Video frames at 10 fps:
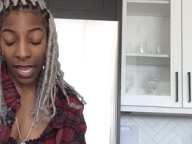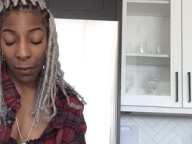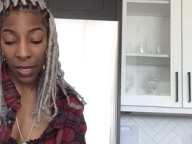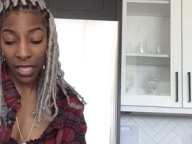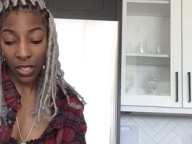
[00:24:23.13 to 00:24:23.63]

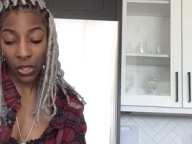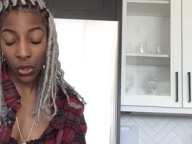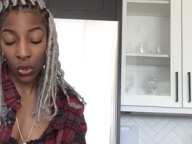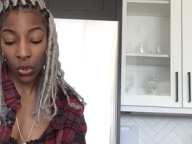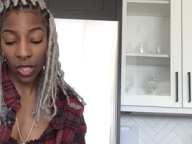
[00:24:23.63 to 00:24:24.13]
I'm getting to
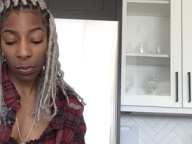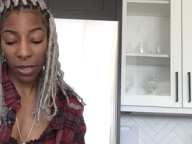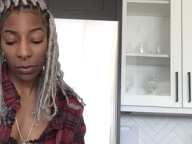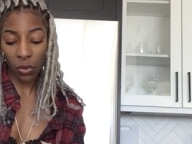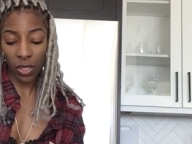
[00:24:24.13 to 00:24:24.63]
you could
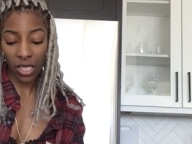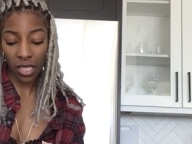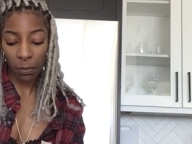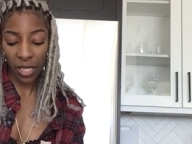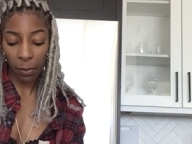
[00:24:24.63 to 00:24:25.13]
be you
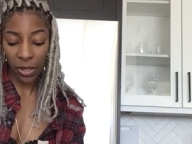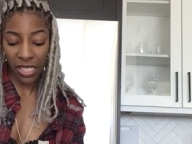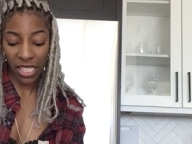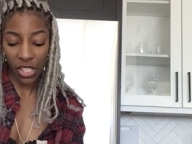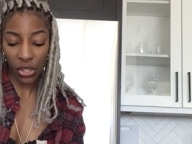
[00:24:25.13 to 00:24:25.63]
could be
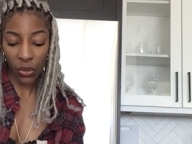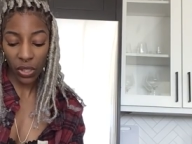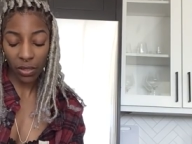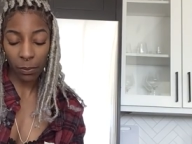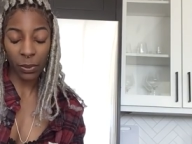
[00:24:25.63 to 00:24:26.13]

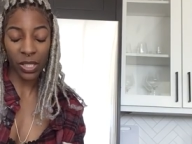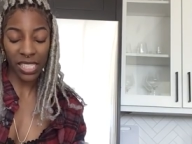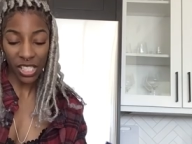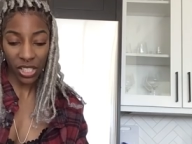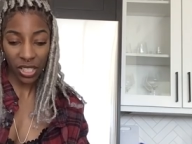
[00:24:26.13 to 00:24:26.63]
potential
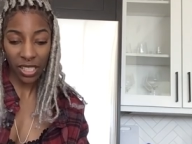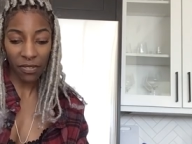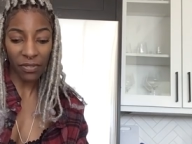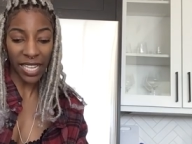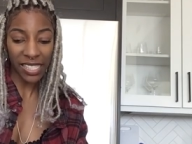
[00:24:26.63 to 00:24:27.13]
potentially
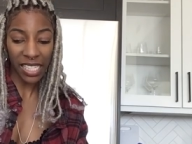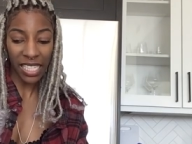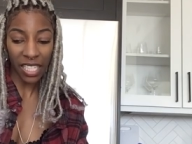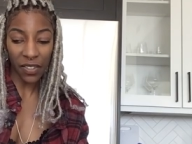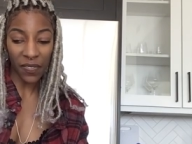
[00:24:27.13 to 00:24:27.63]
facing
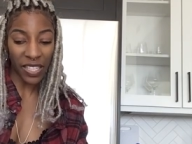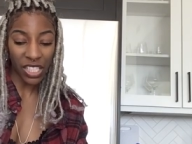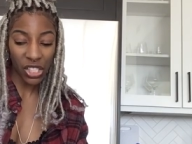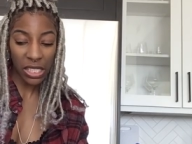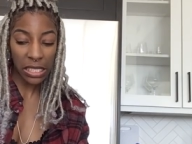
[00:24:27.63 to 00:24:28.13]

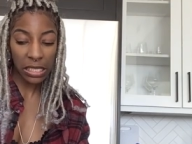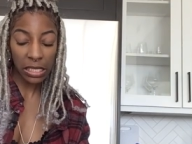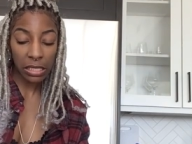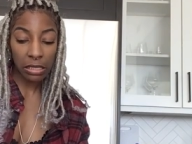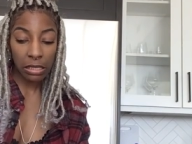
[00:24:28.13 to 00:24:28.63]
eviction
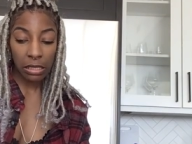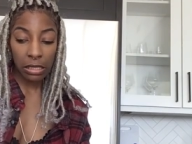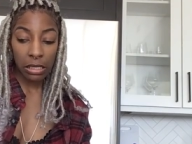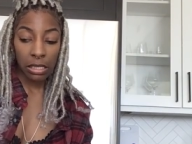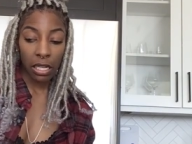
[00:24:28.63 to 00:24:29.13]

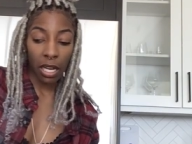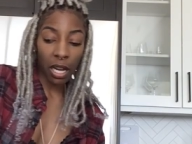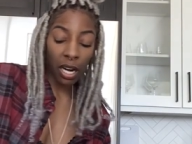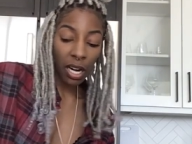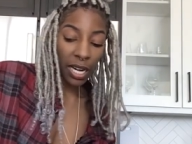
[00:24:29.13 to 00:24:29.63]

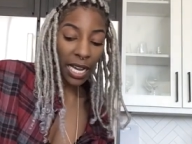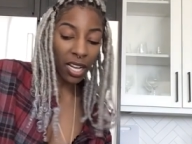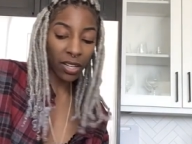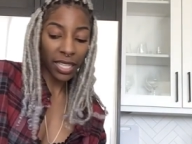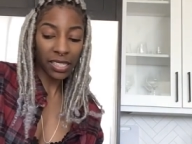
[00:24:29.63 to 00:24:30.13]
all right.
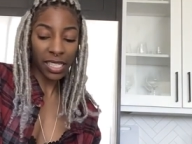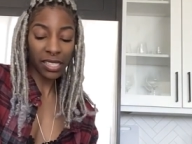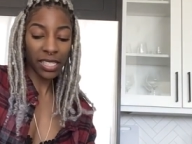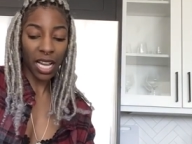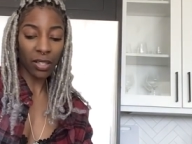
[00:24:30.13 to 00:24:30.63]
Okay. Let, us
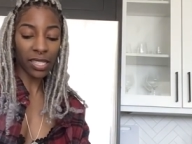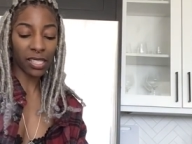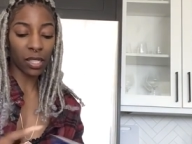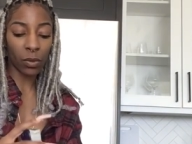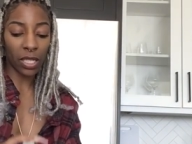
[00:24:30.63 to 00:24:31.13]
see how. Let's
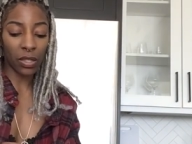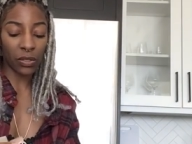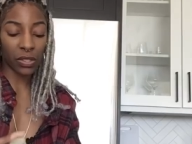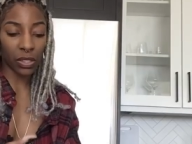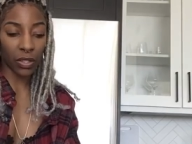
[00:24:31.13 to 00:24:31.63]
see what
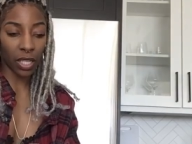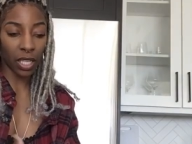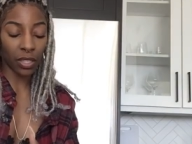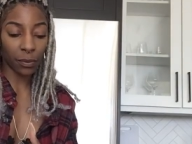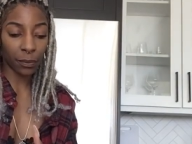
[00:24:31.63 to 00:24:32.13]
else. Okay.